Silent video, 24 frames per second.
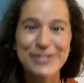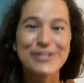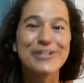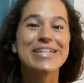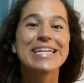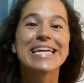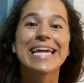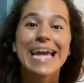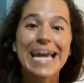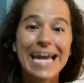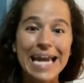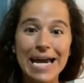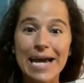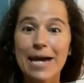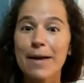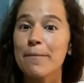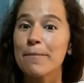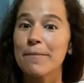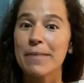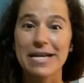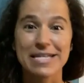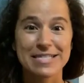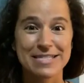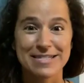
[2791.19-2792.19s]
You
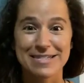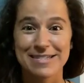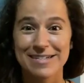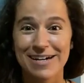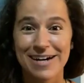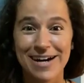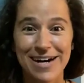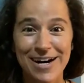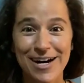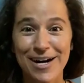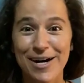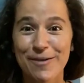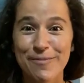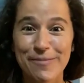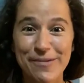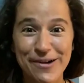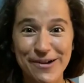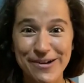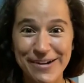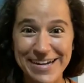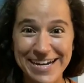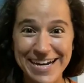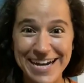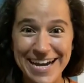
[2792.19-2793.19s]
can't mess it up,
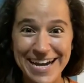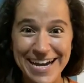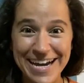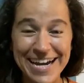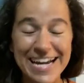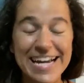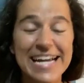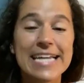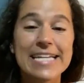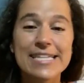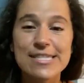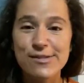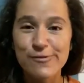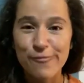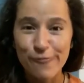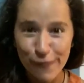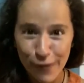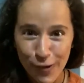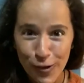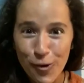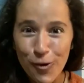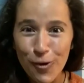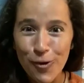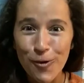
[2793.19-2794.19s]
okay? It's
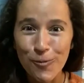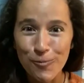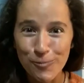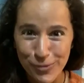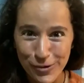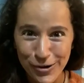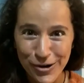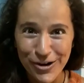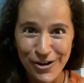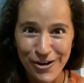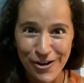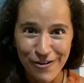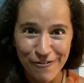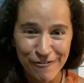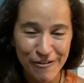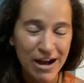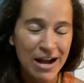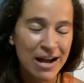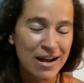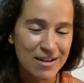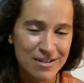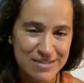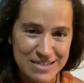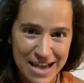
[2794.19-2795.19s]
foolproof.
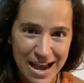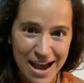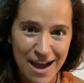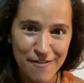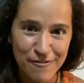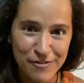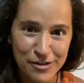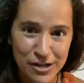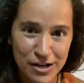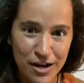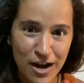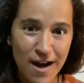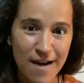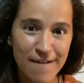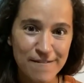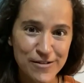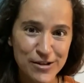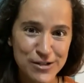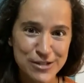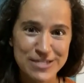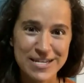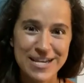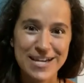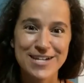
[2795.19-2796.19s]
I was having a
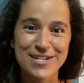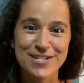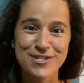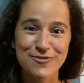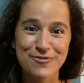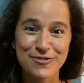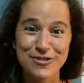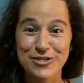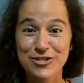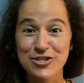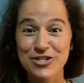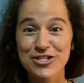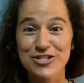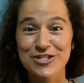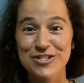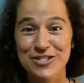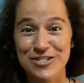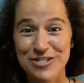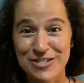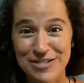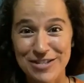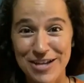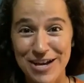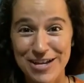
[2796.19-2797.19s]
conversation with
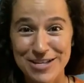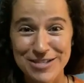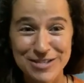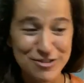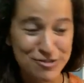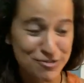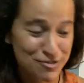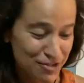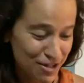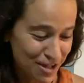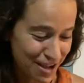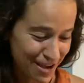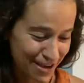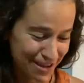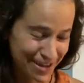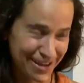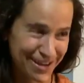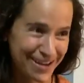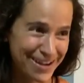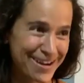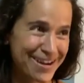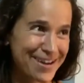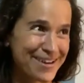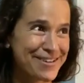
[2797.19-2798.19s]
Jesus not too
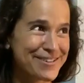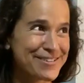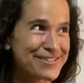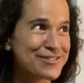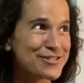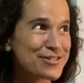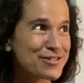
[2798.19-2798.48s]
long ago.